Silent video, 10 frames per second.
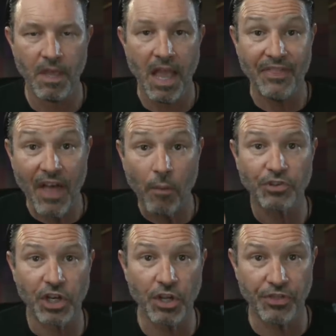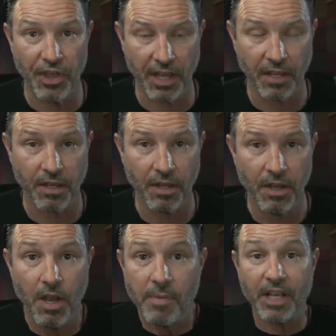And that was a good thing
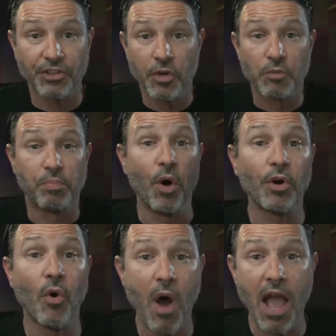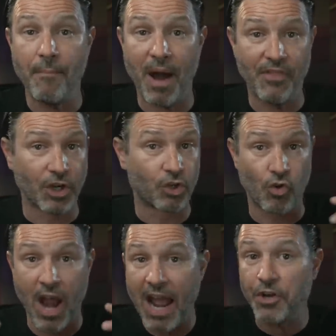because he was blown away by the
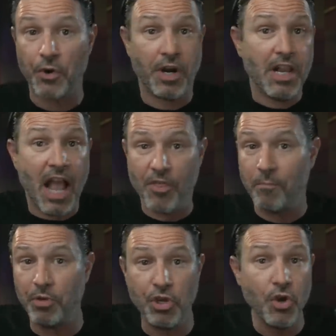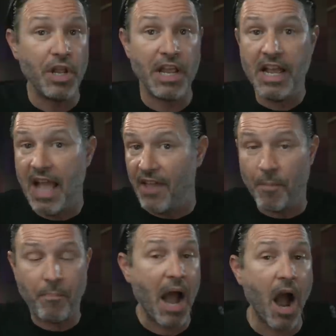grandeur and the beauty and the
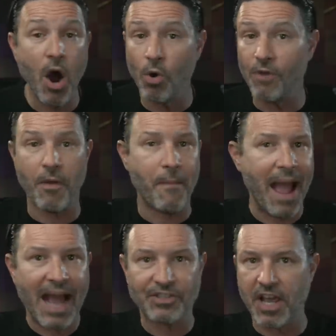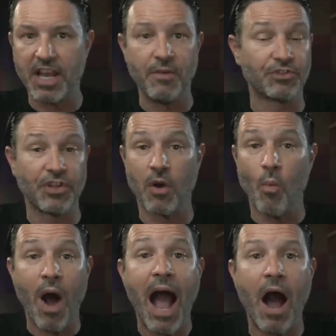power of the mass. And he was like,
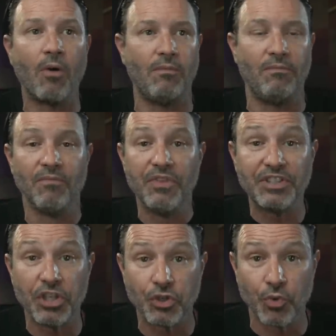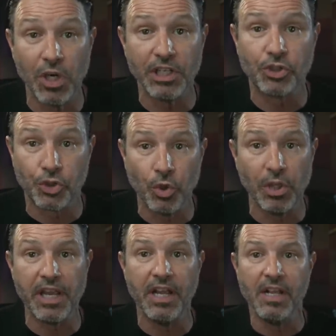wow, this is really
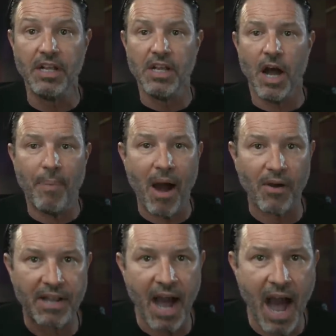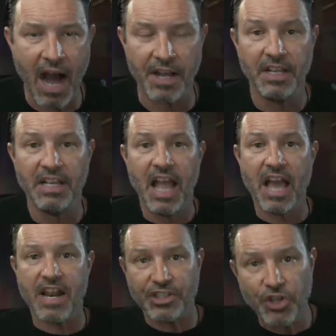truly about God. And
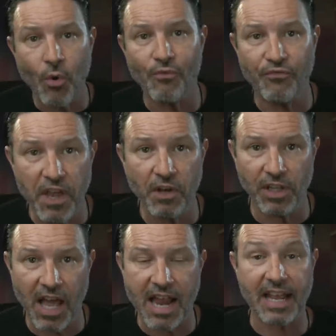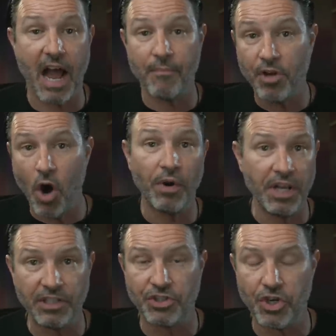I don't feel like I'm going
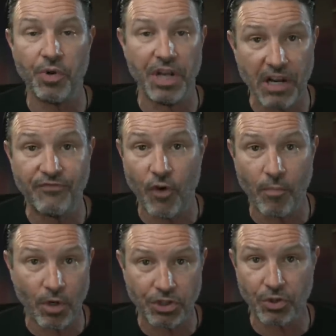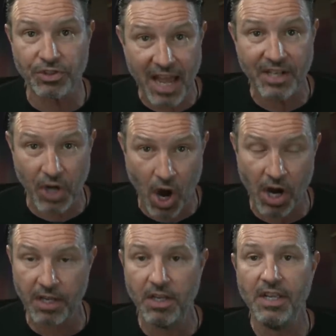into an infomercial TED talk.
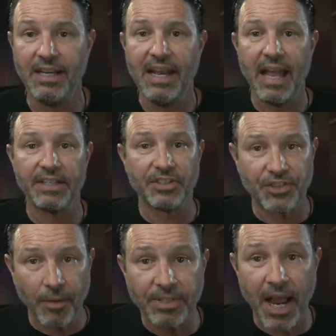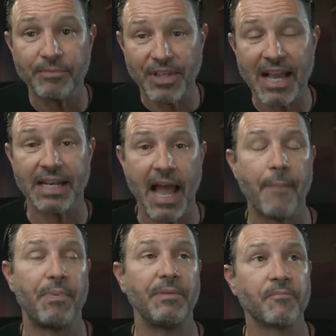And sometimes that can
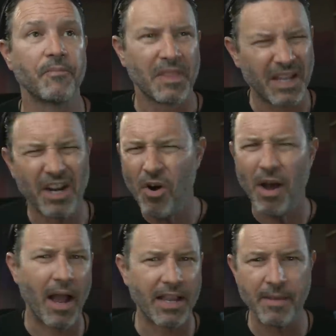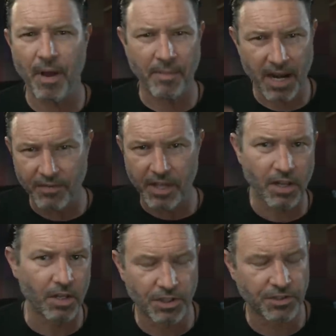happen. And I know I, keep I'm kind of getting a
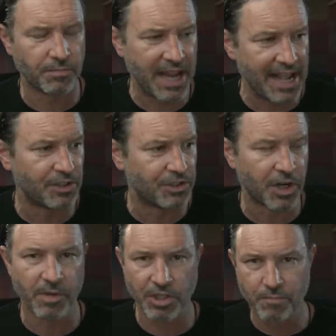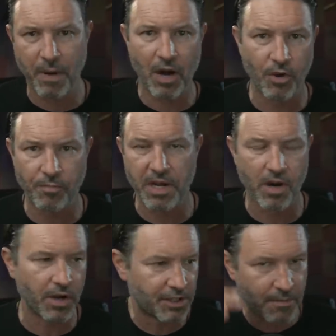little some tangents here, but just bear with me here. I'll
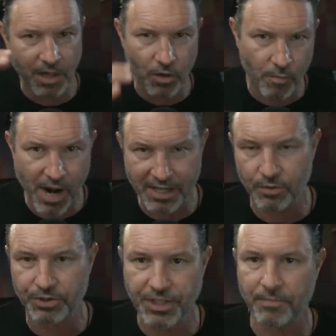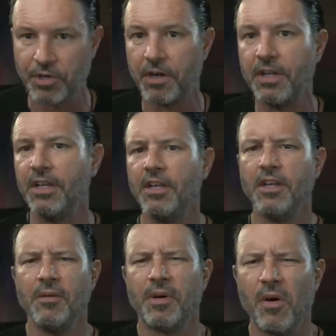get to my little practical steps here.
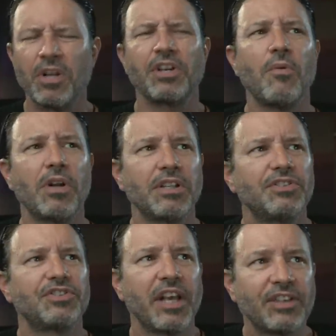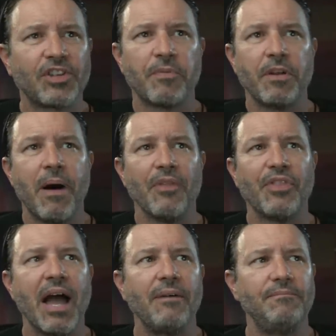But I want to I want to say something about
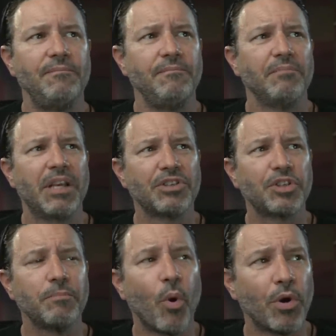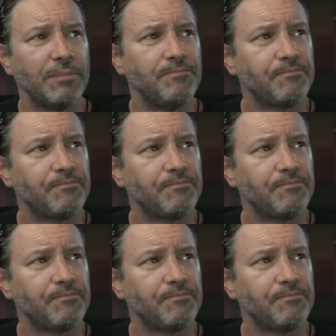that because it's important.